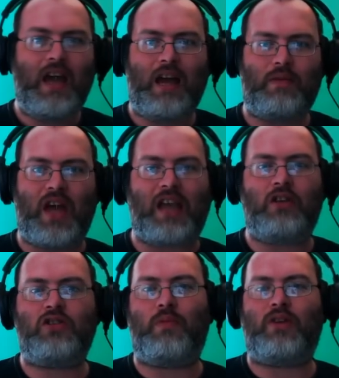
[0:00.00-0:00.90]
Anyway, thank
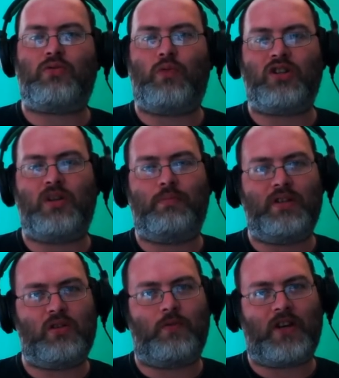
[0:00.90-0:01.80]
you so much for watching.
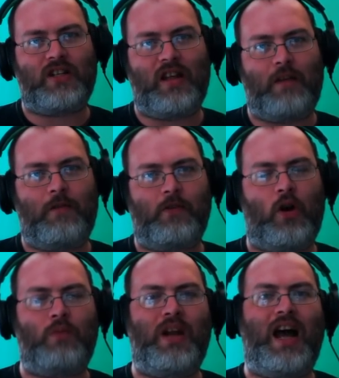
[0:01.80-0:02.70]
Please don't forget to like, favorite,
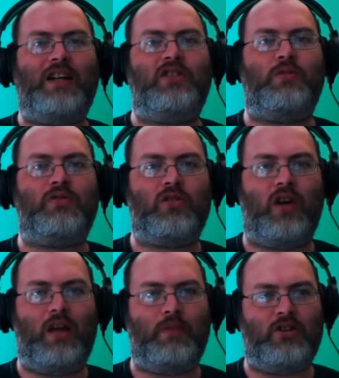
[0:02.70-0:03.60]
comment, and
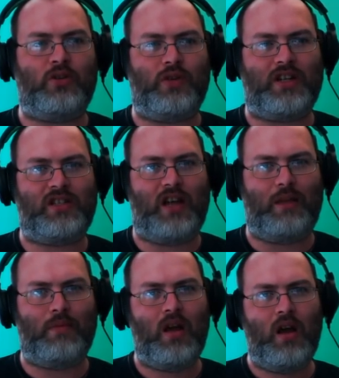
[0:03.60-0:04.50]
subscribe. And until next
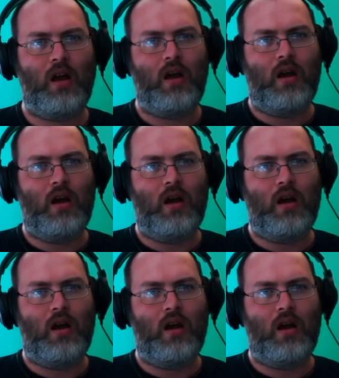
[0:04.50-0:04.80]
time.